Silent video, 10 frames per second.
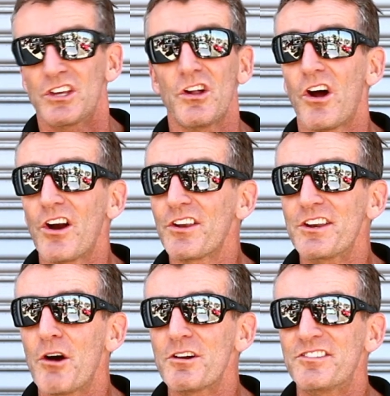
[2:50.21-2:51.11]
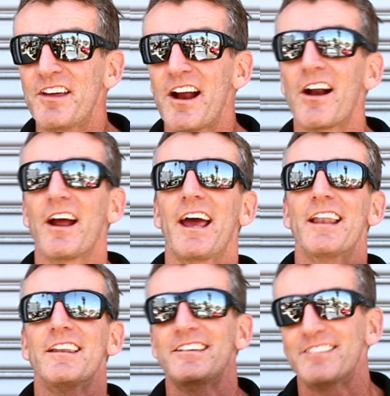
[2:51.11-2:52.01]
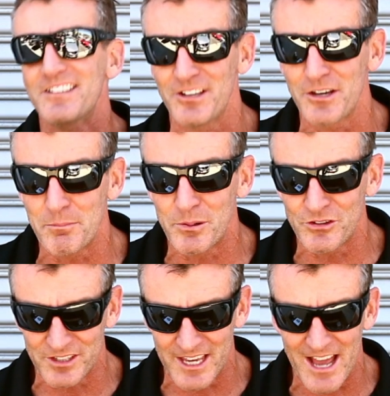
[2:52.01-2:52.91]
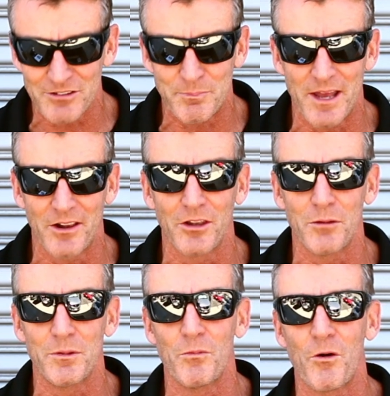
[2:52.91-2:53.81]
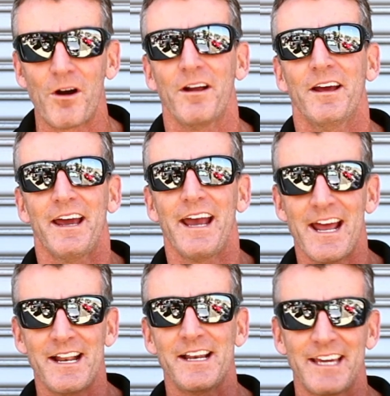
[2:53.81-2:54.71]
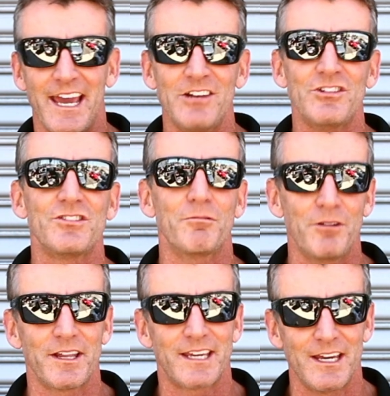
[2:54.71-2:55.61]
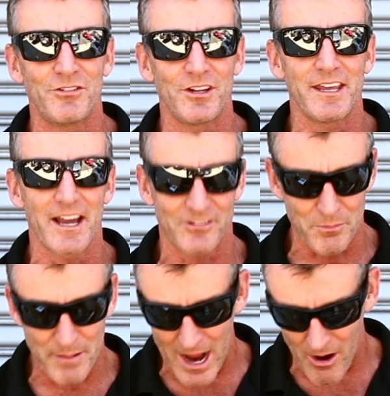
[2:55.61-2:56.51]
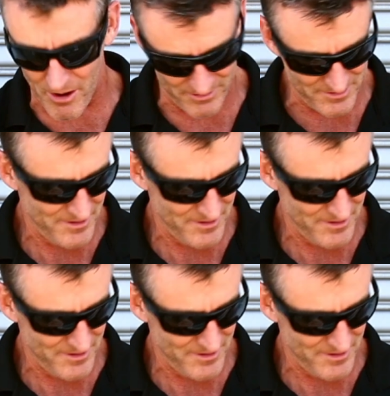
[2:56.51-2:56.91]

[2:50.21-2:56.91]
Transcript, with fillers: you'll hardly know it's there, at least until you push the gas pedal a little bit more and it engages and really gives you the extra power.